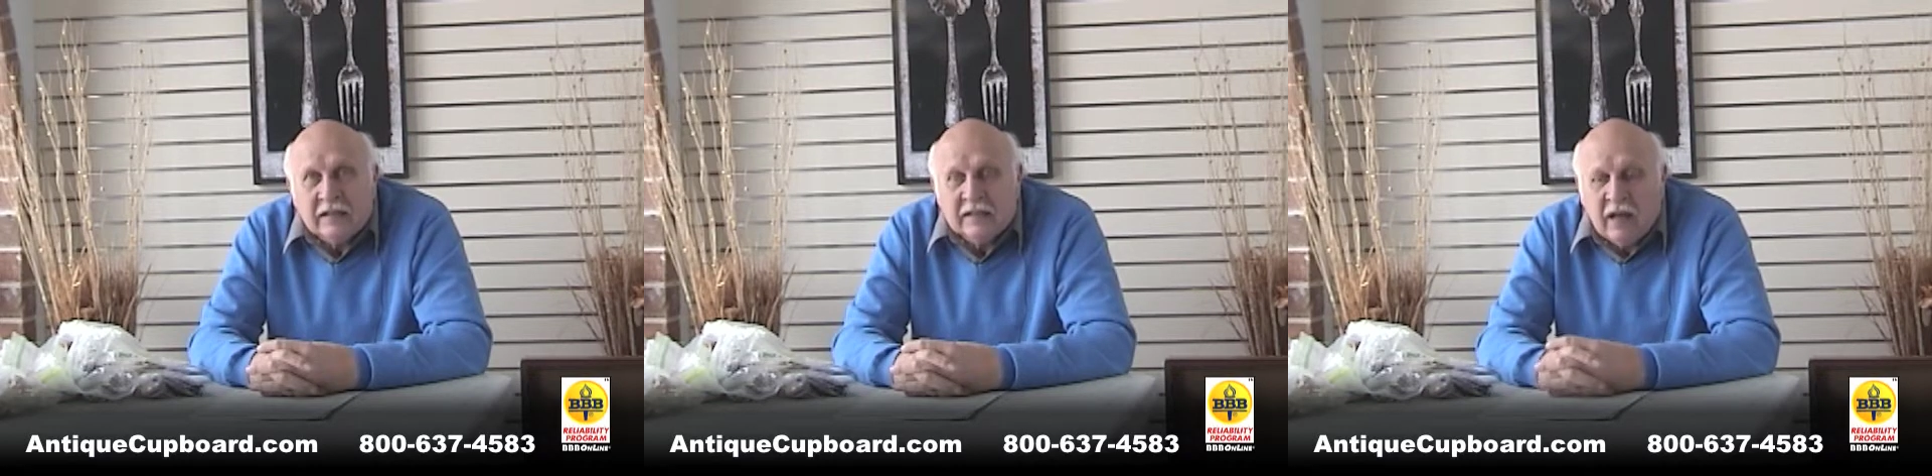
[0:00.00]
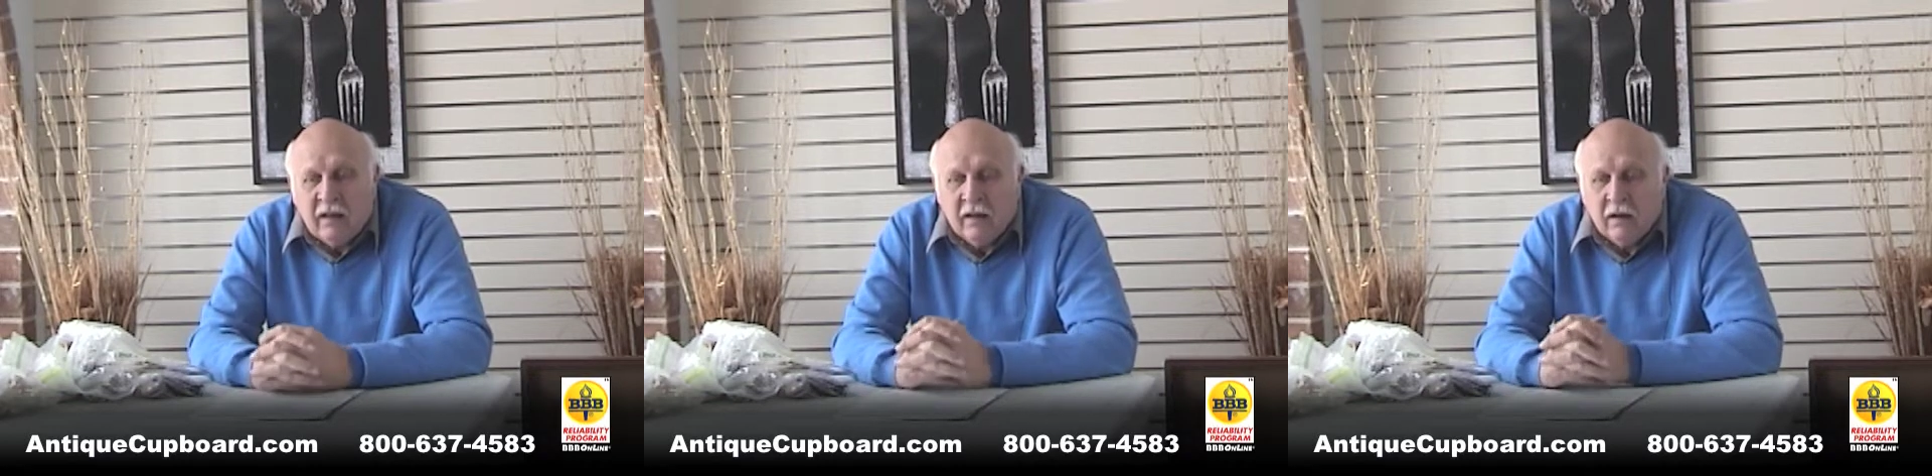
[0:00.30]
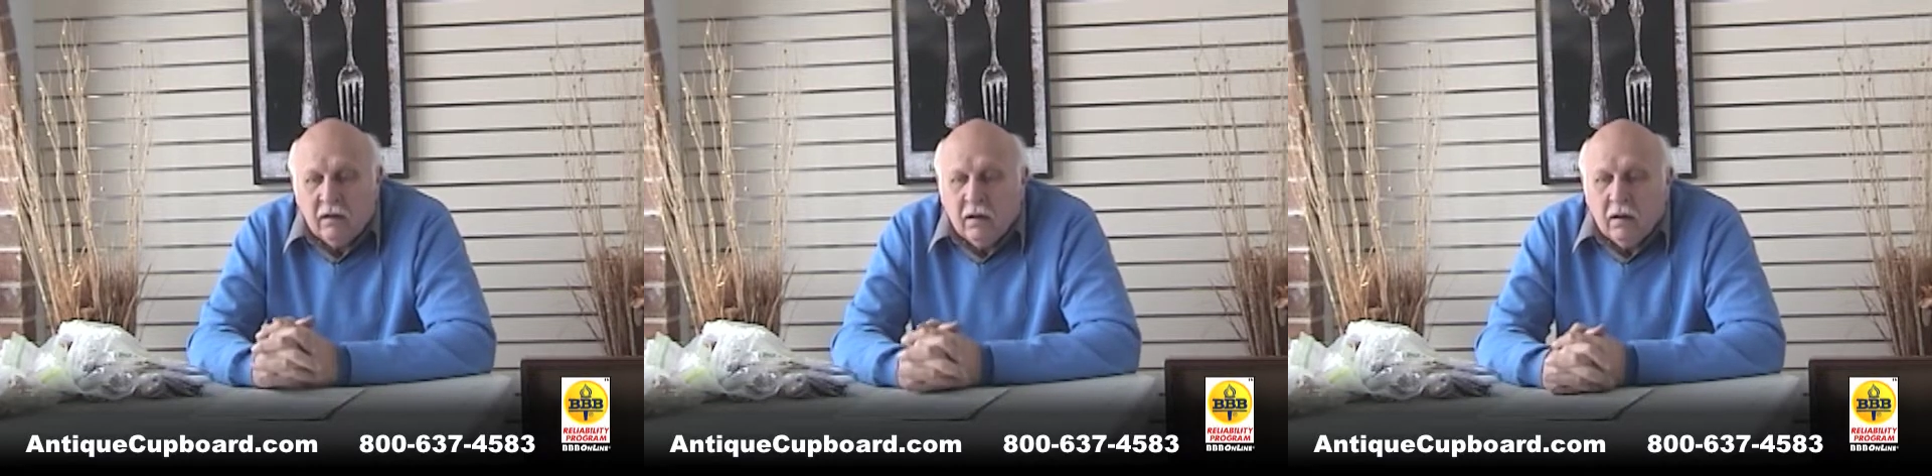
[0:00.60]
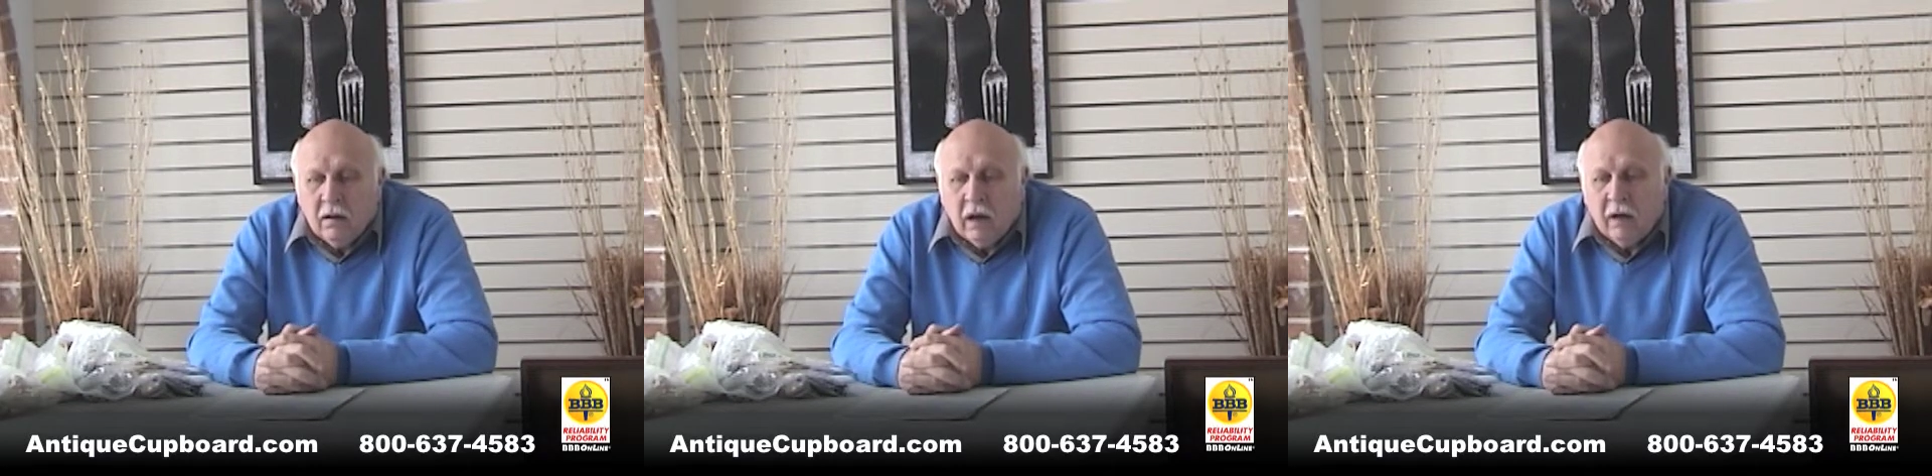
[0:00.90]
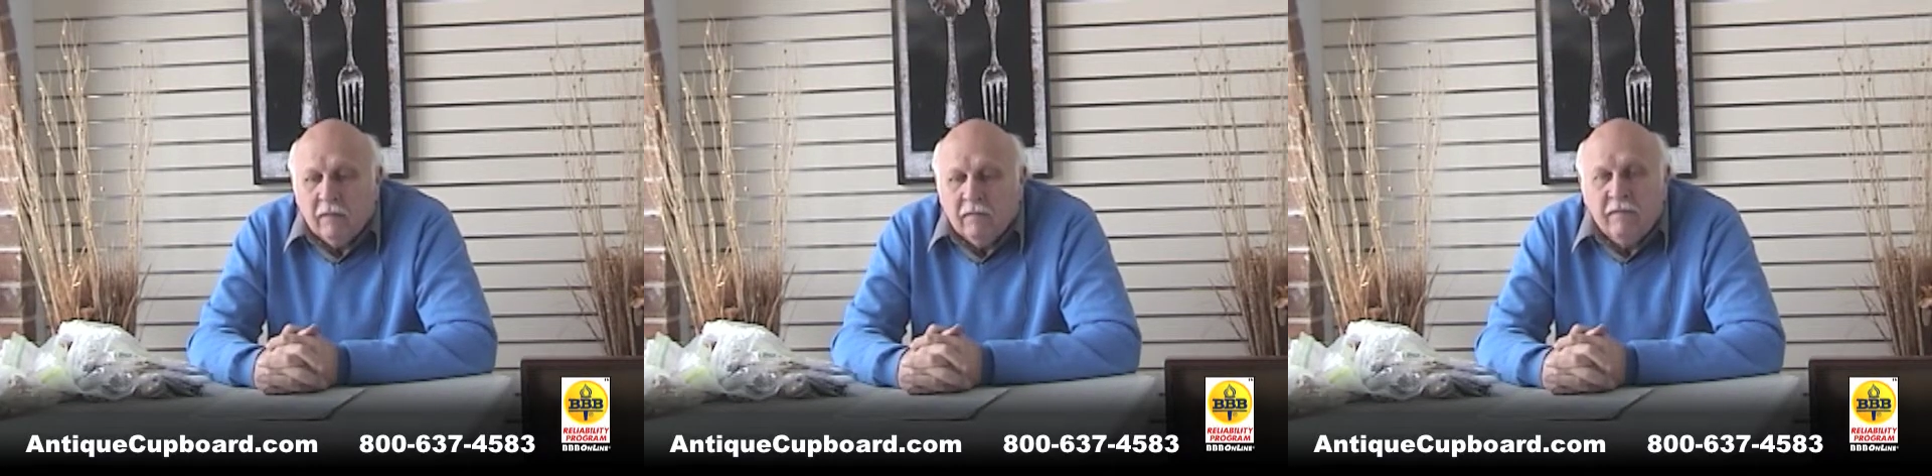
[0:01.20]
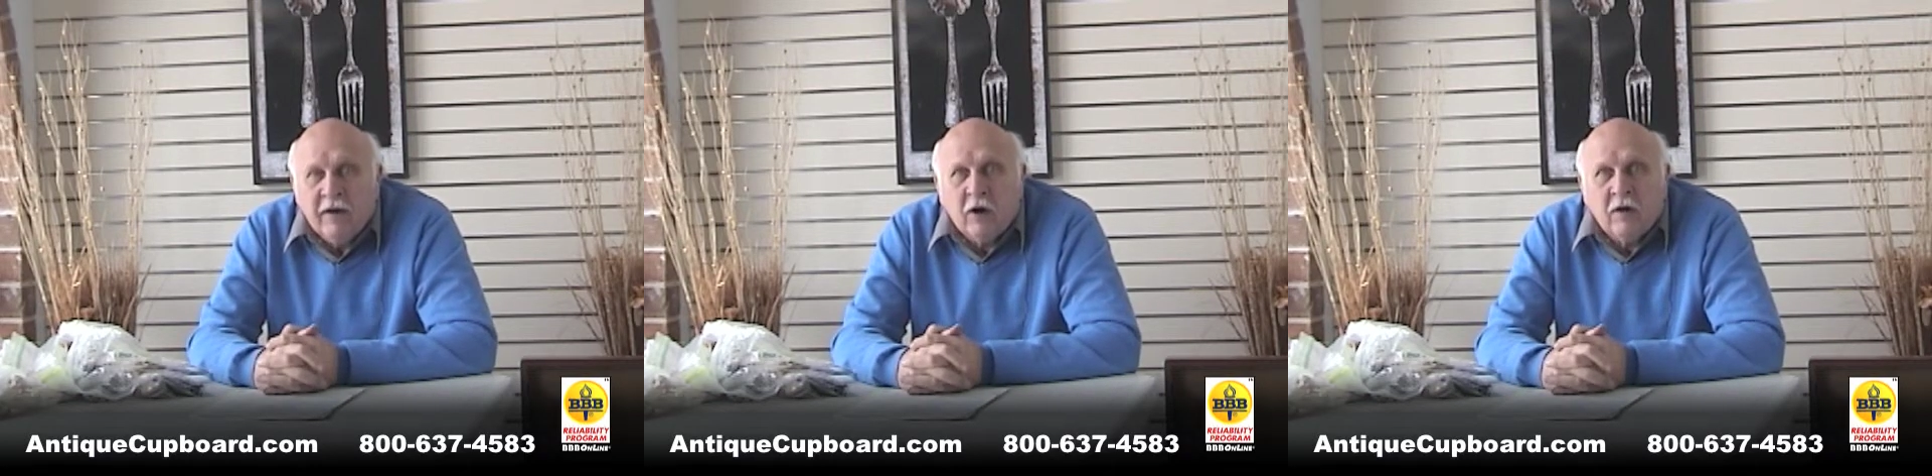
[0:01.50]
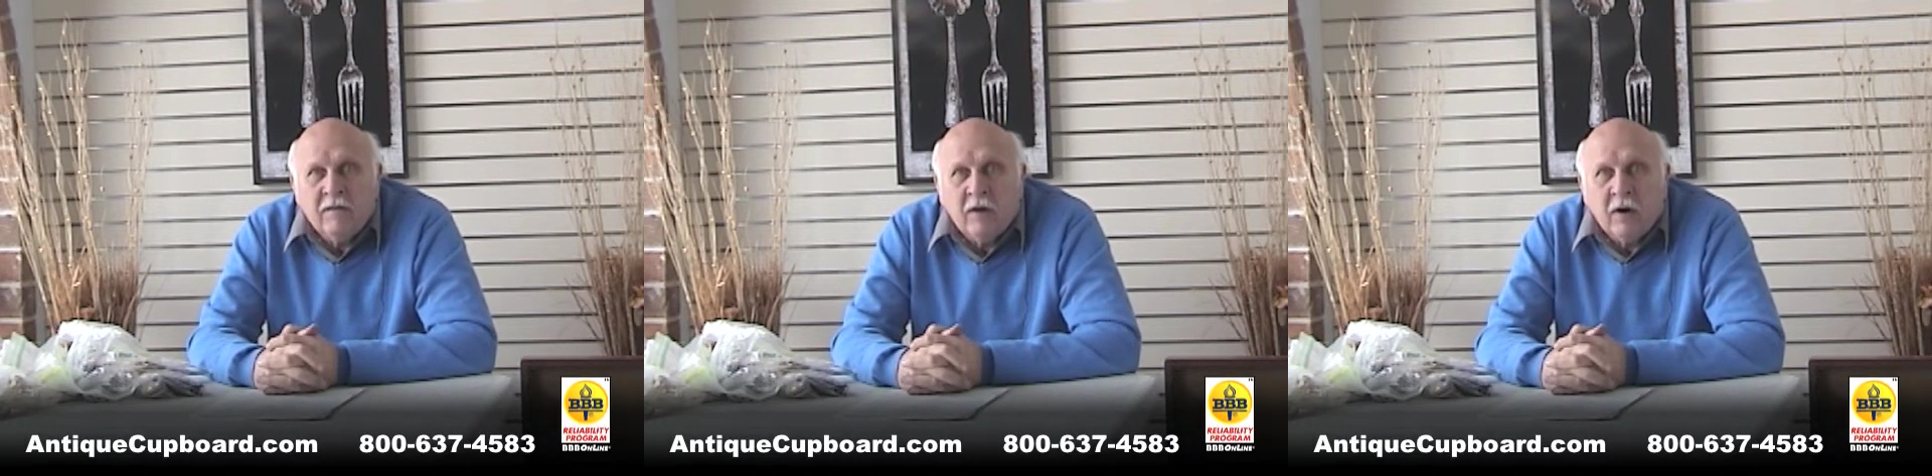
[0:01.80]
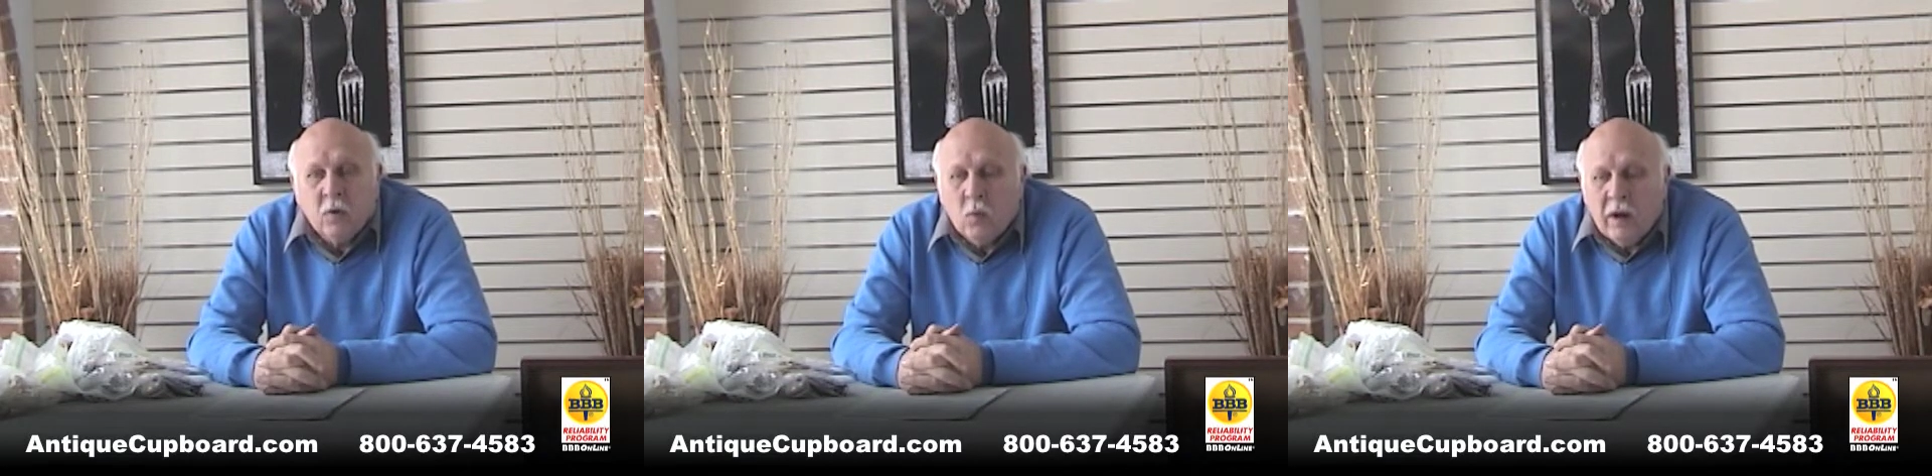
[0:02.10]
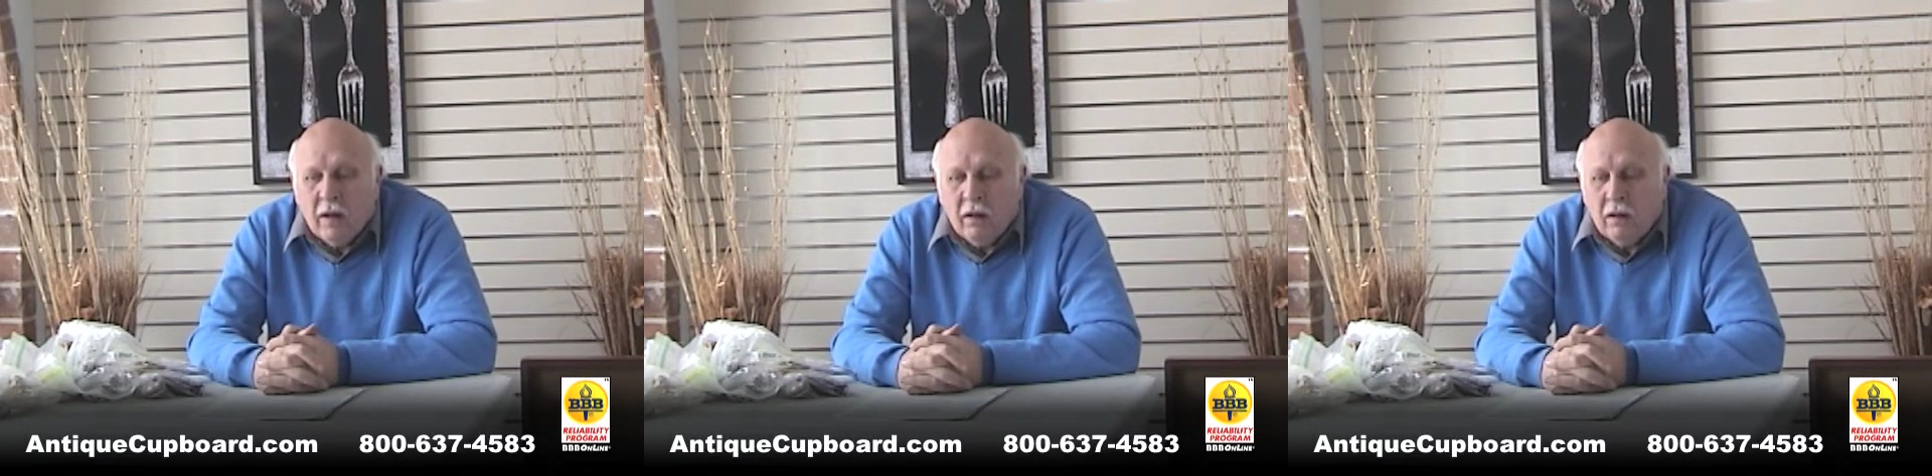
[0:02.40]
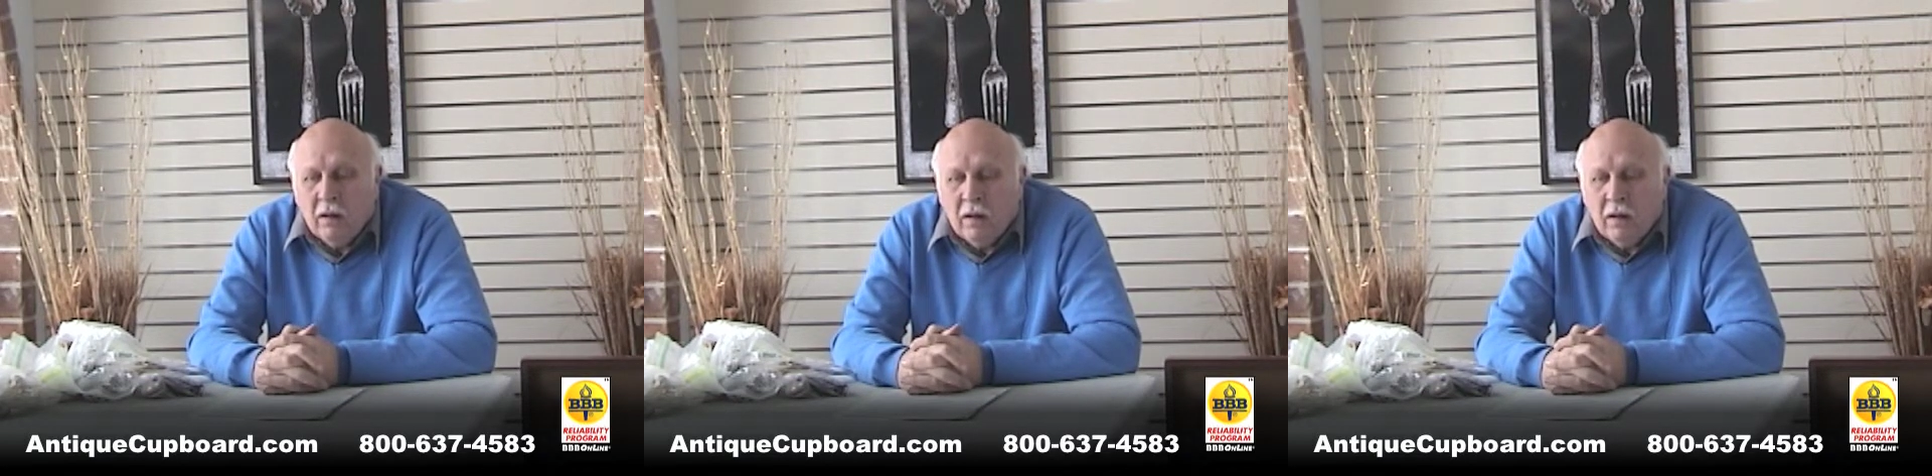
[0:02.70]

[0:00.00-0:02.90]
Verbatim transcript: selling very, very well.